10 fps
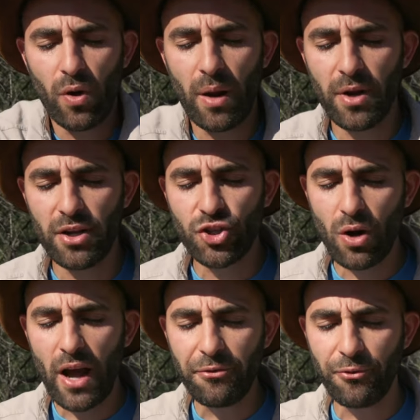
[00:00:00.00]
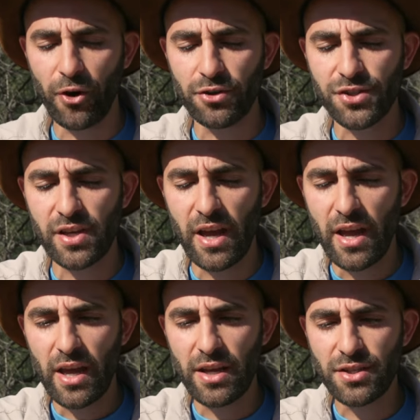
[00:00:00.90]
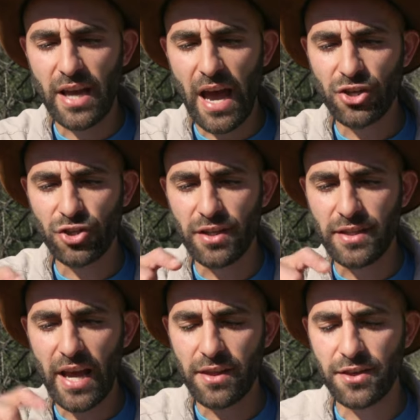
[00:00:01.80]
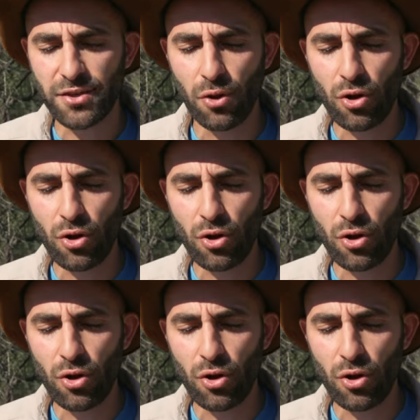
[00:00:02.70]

What I'm gonna try first is to actually take this